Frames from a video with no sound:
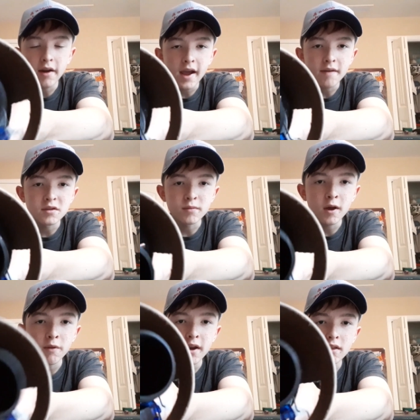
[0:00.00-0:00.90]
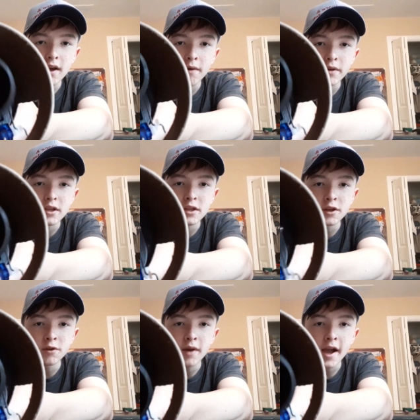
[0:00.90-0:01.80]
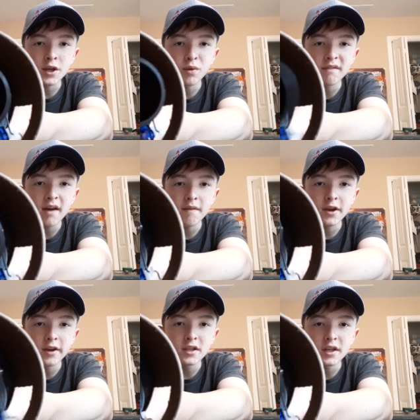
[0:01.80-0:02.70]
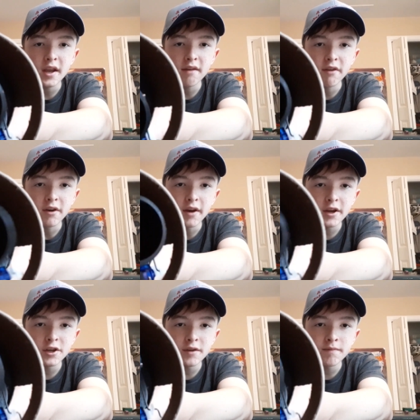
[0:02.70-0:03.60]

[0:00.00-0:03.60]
already have some code that allow it to actuate 5 degrees in every direction.